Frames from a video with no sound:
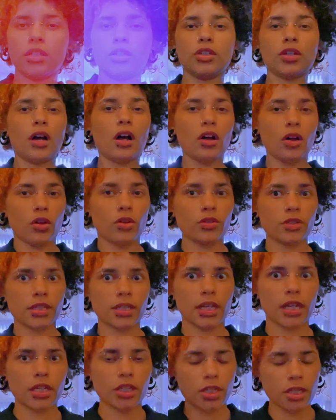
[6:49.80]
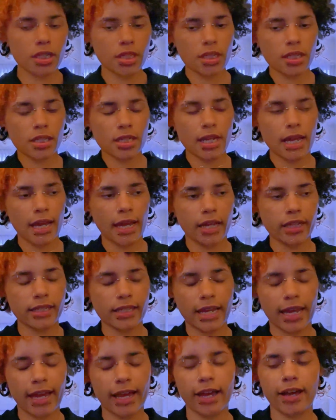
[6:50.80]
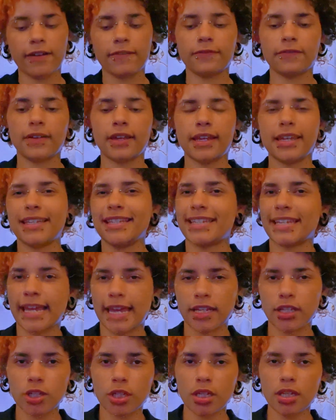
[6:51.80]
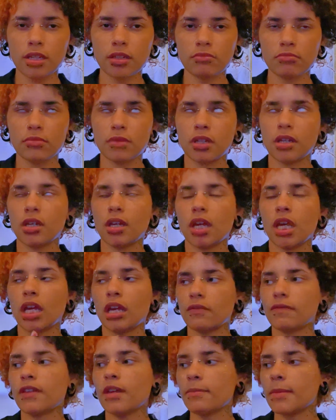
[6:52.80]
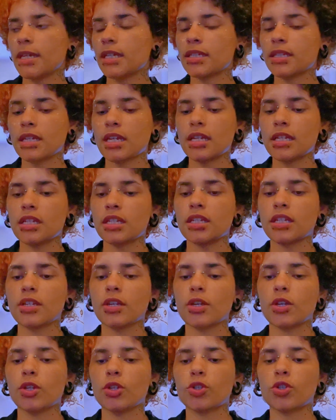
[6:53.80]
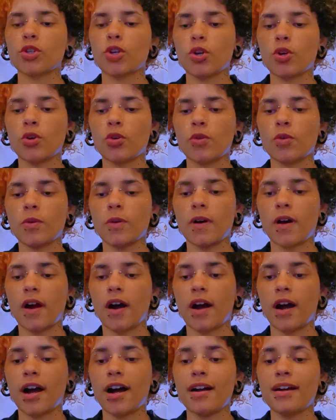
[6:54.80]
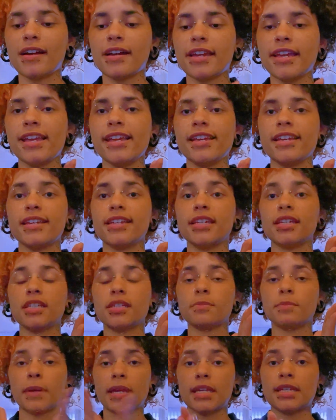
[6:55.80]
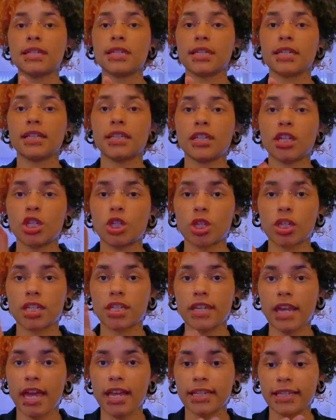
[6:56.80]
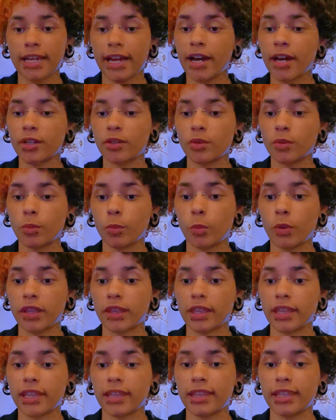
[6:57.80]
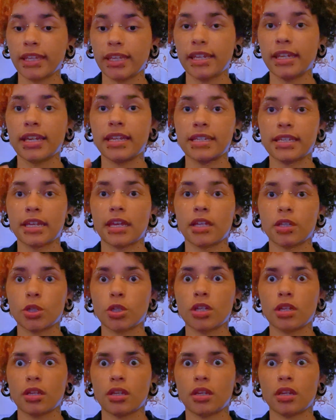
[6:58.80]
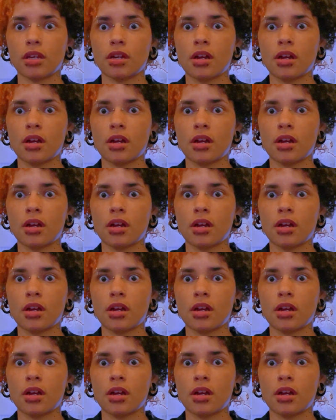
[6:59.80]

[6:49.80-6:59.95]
Not all sketches had to have intention, if that makes sense. So I basically just sat down with the intention